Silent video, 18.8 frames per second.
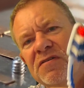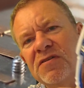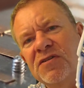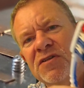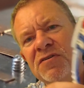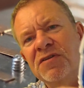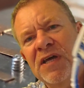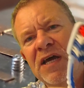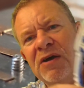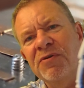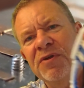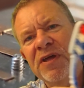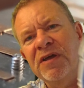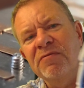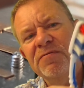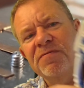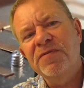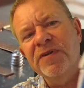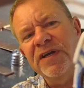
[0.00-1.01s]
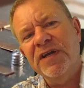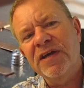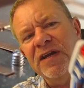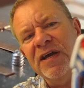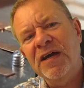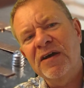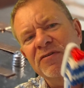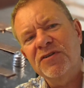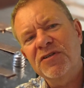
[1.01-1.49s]
do that with it, flick it
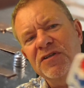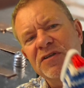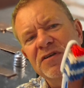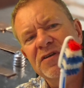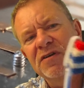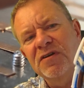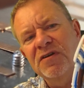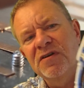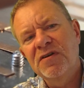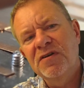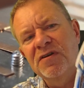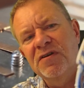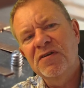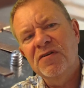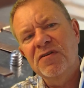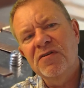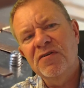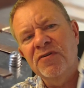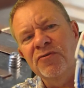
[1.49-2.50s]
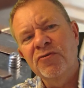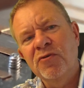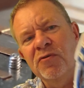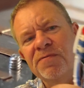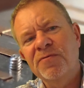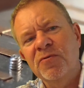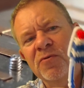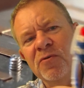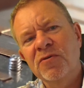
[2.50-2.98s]
out on all
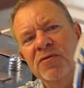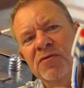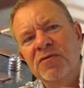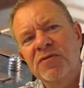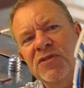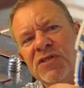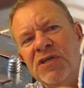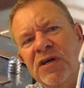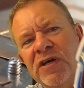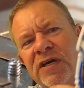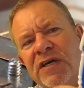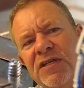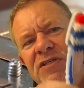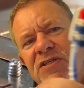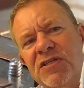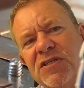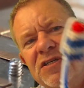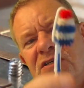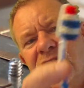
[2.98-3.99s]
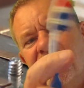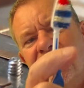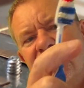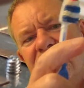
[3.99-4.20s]
four sides.